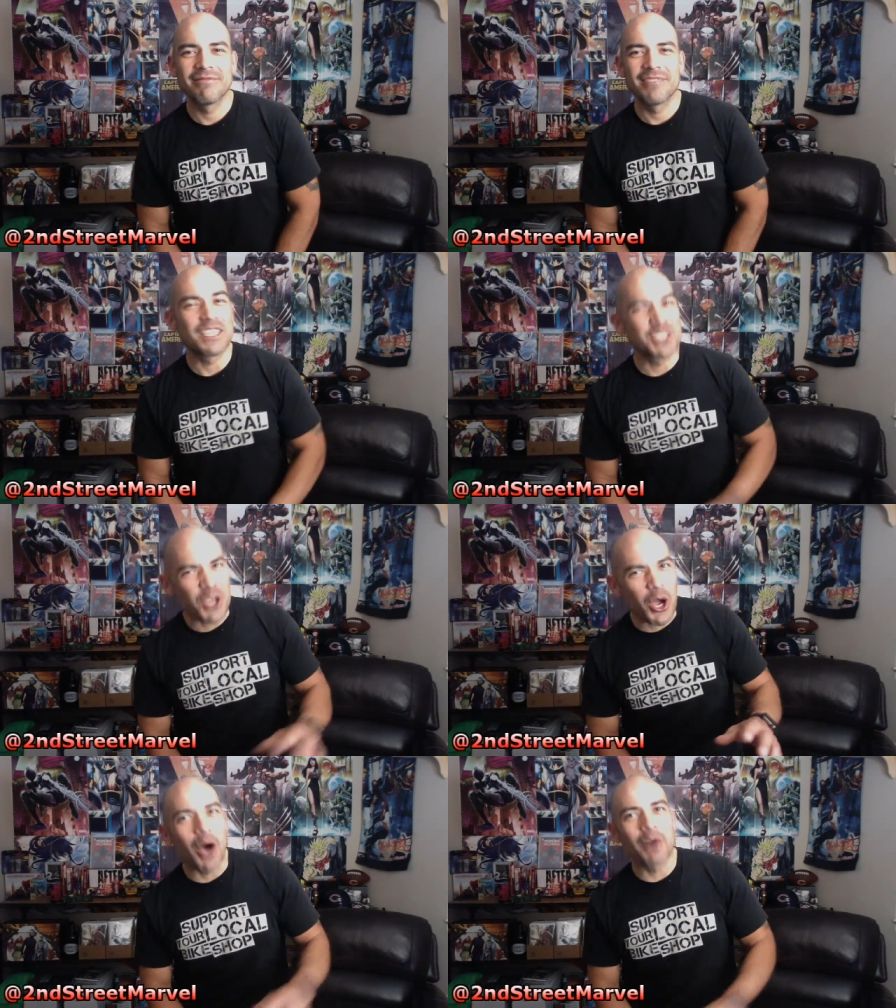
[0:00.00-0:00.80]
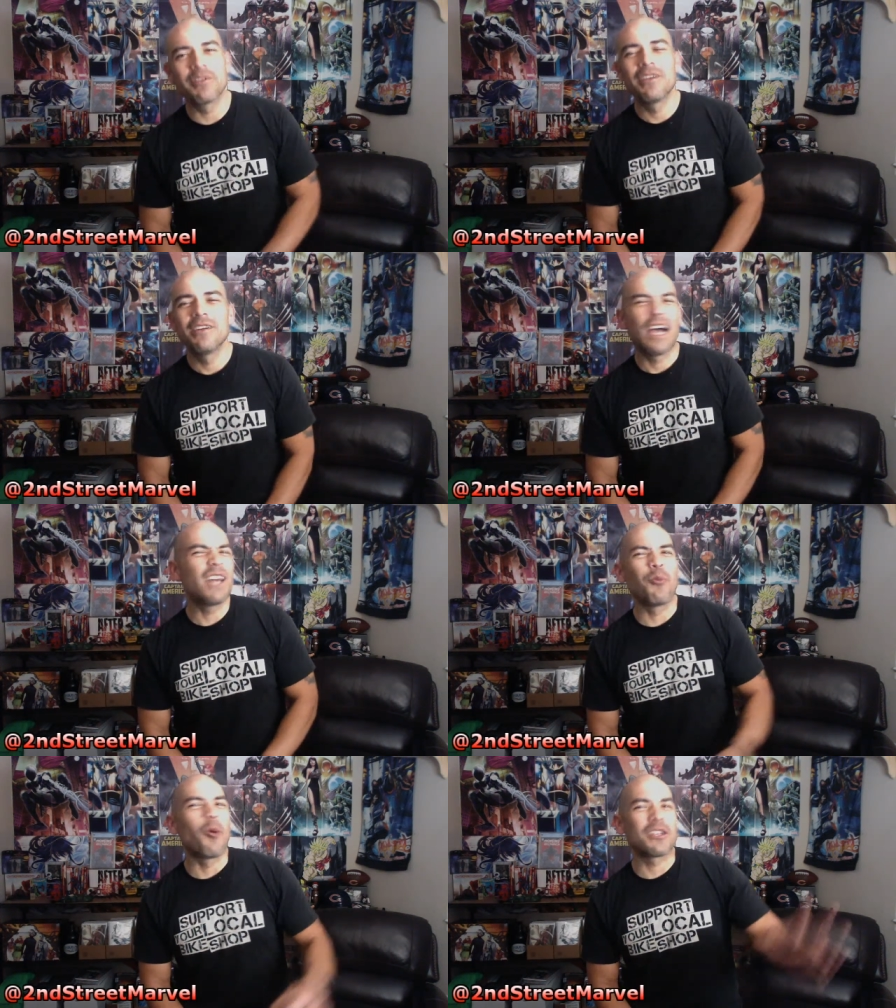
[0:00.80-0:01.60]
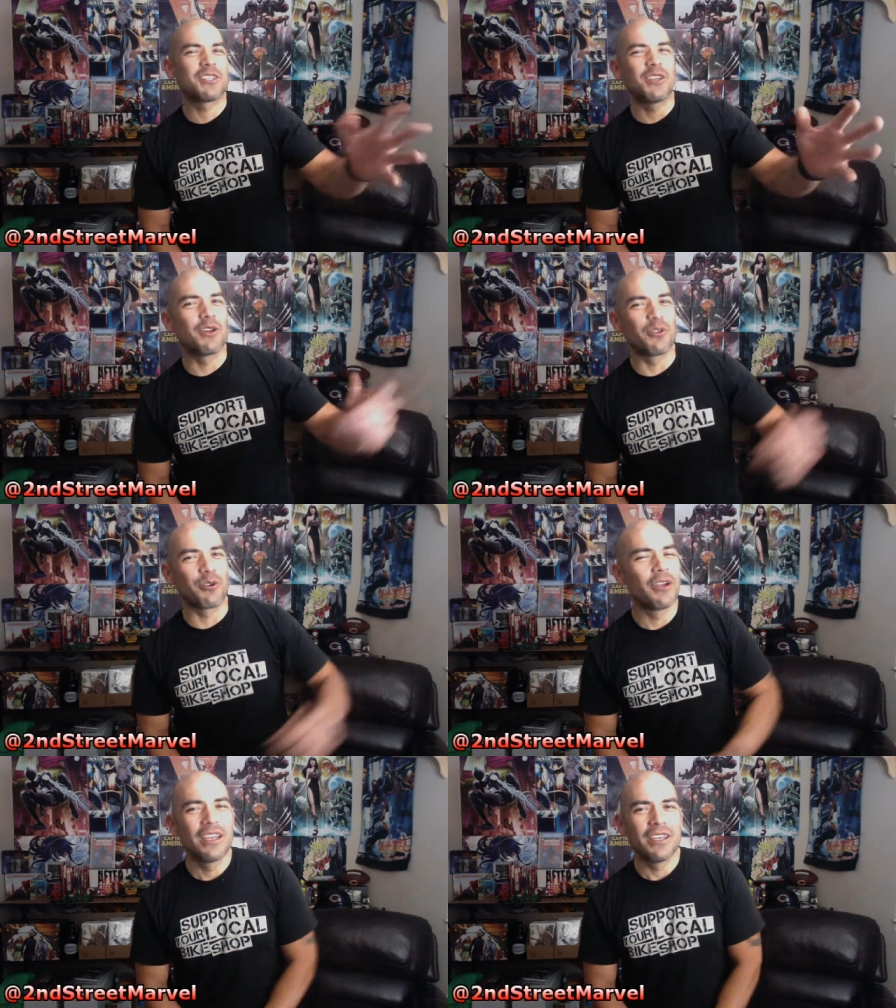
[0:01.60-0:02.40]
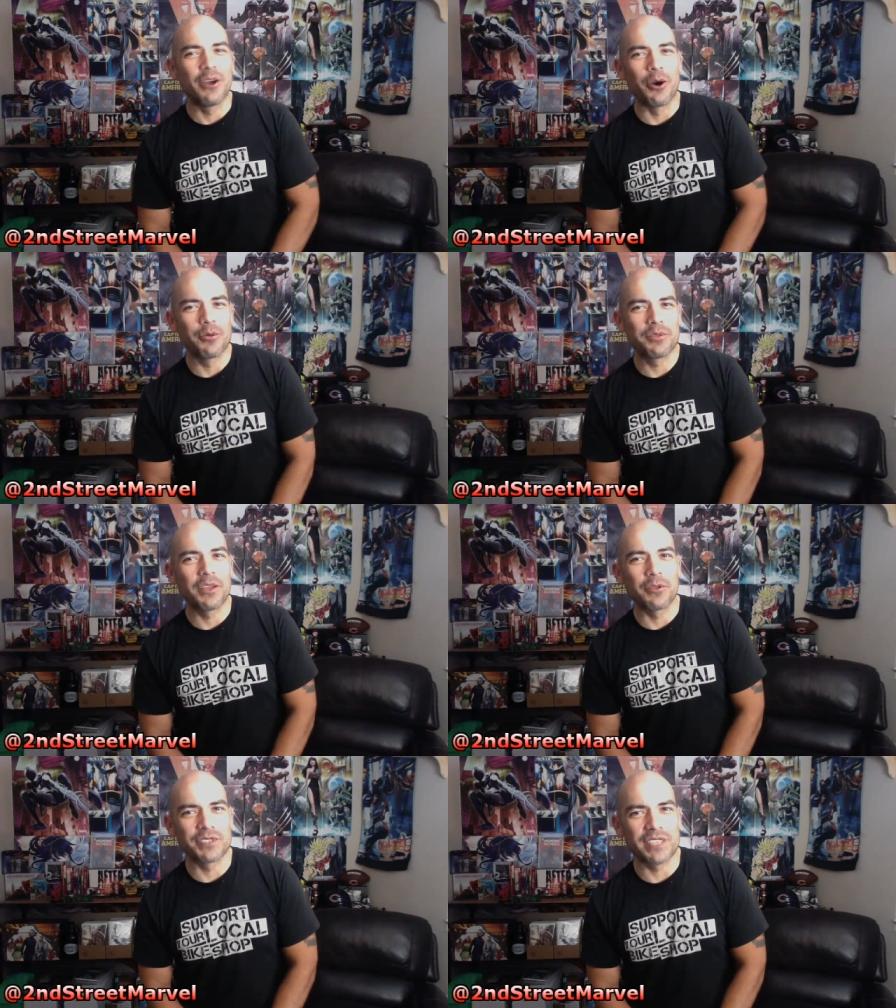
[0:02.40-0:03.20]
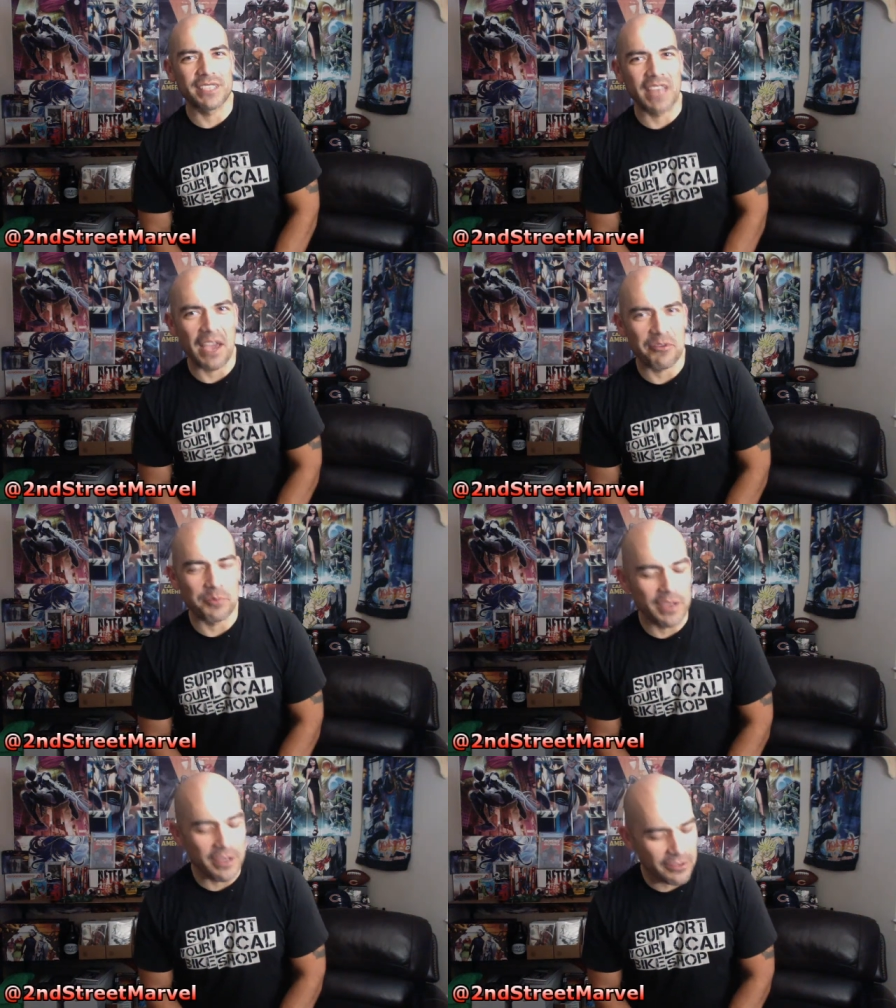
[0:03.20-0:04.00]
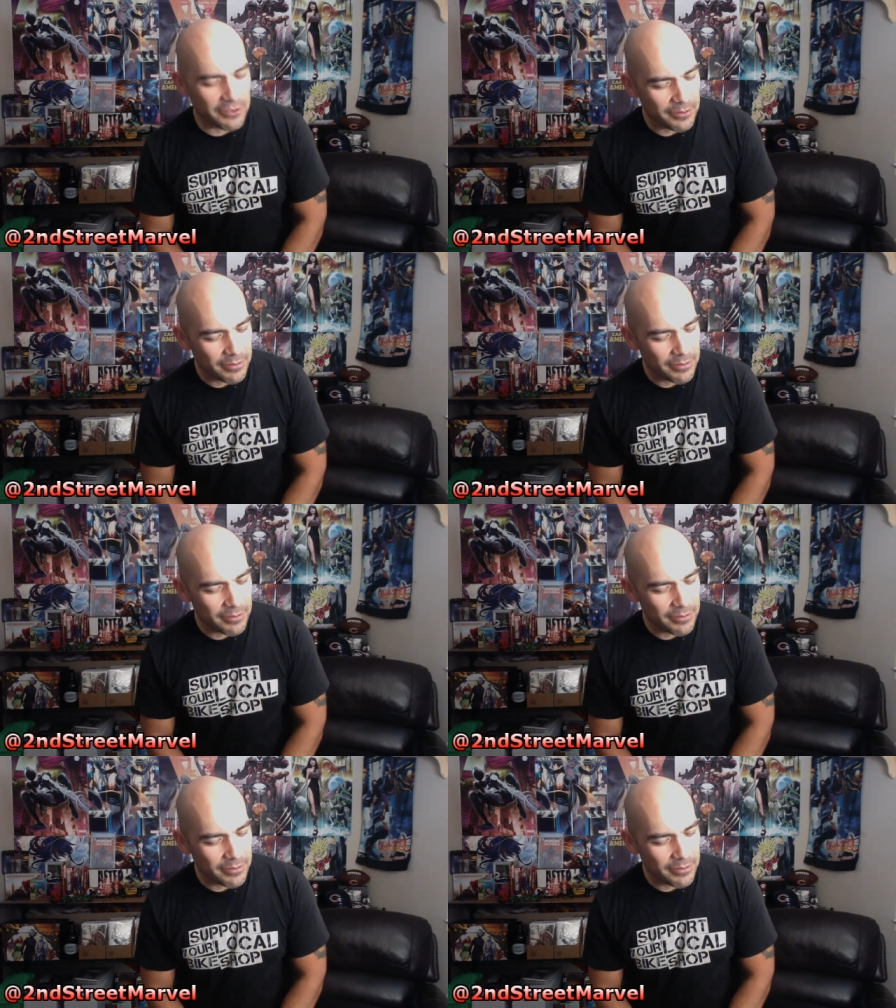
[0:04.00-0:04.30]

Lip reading: And I took off. I didn't watch the other, you know, the other 6.5 minutes.